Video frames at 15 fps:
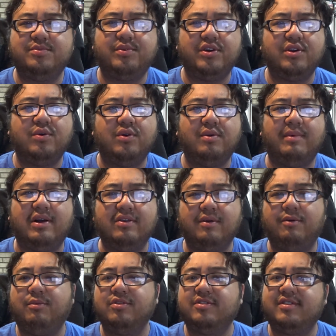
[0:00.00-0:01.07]
pretty cool, about
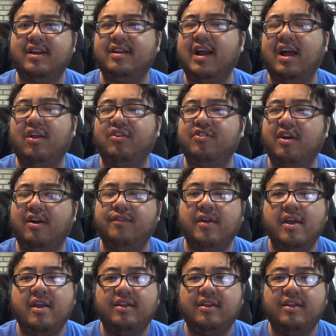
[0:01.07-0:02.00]
almost $10 off.